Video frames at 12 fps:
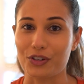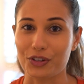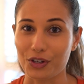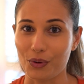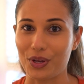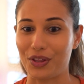you're
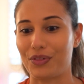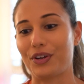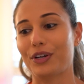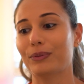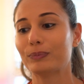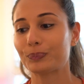going
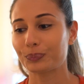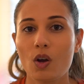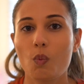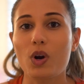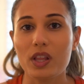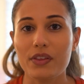through.
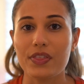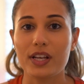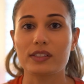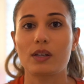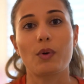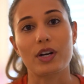One of the
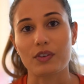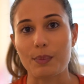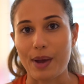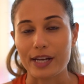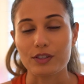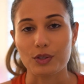things I want to
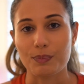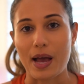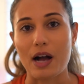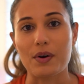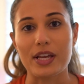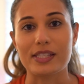remind you
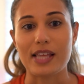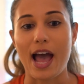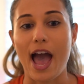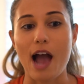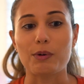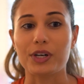about is that
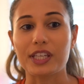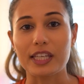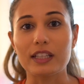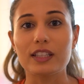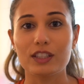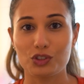our
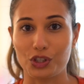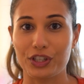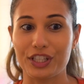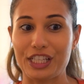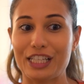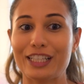healing
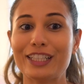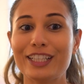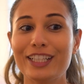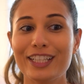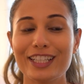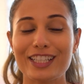journey
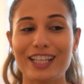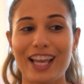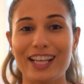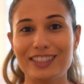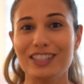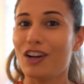
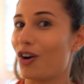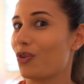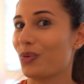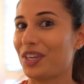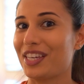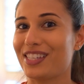isn't
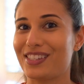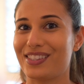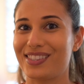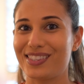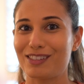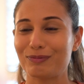
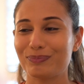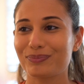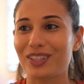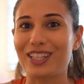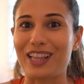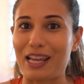always
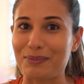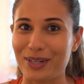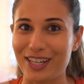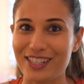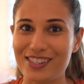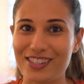
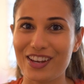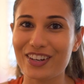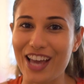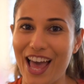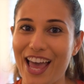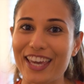glamorous,
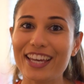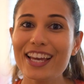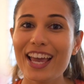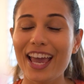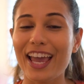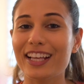okay?
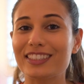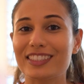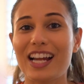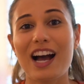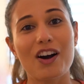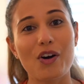It's
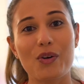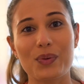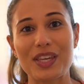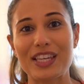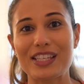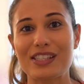not
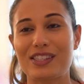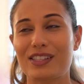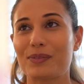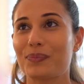always